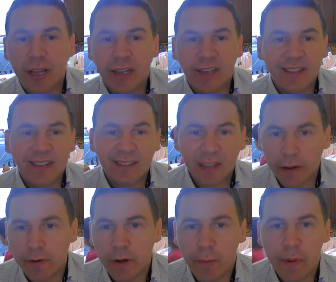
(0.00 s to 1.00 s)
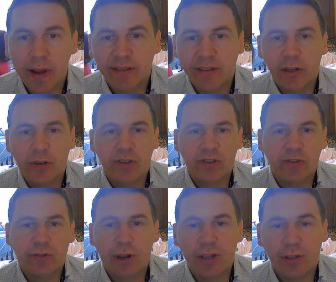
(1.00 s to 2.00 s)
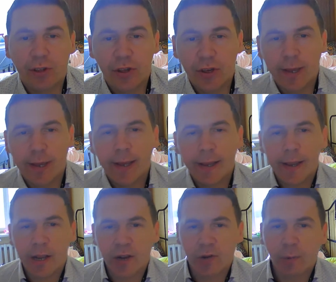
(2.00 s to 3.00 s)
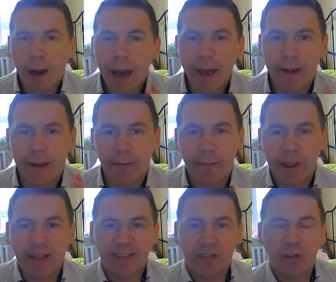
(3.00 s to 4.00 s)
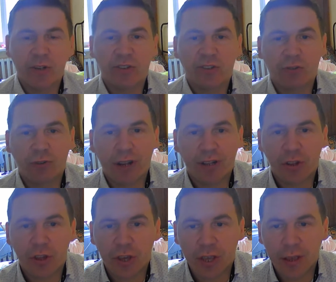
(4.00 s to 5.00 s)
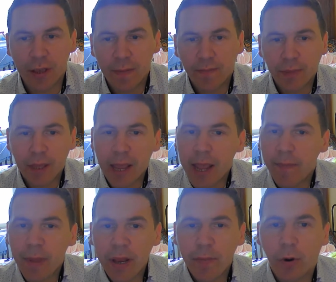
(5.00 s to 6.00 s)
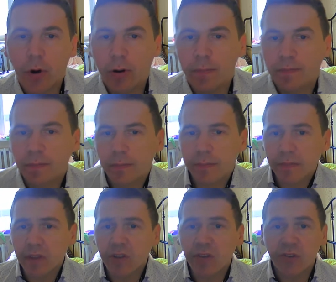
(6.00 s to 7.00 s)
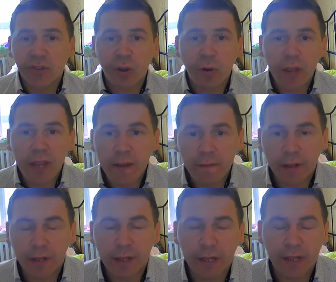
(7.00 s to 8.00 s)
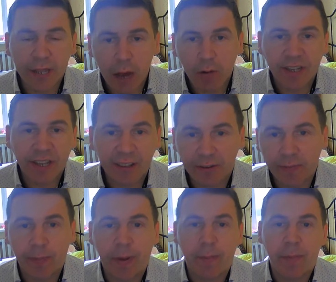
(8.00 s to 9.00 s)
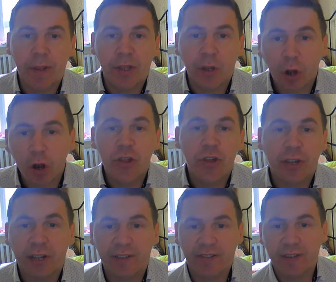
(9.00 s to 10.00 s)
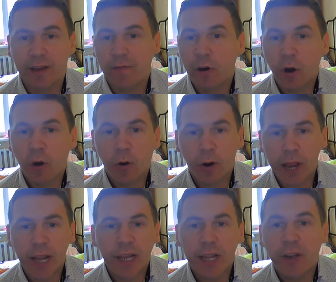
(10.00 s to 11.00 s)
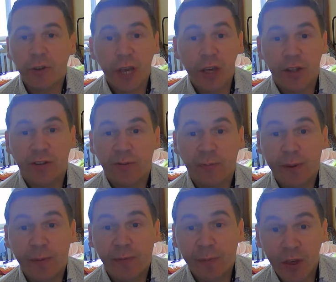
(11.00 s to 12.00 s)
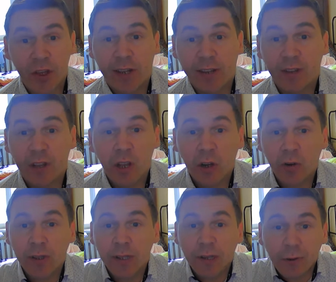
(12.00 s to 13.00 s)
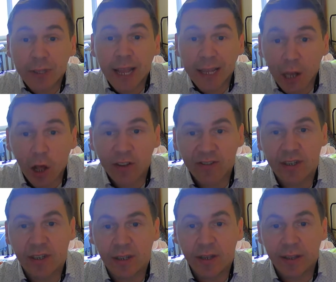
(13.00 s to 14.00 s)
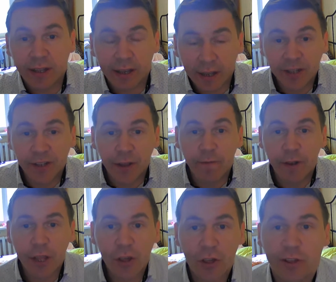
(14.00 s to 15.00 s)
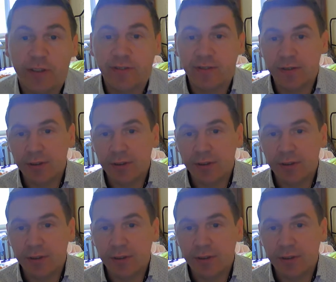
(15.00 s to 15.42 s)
discovery-based learning strategy, inquiry-based learning strategy, and many more. So even nowadays, pedagogical stuff or any educational specialist could get lost in the definitions.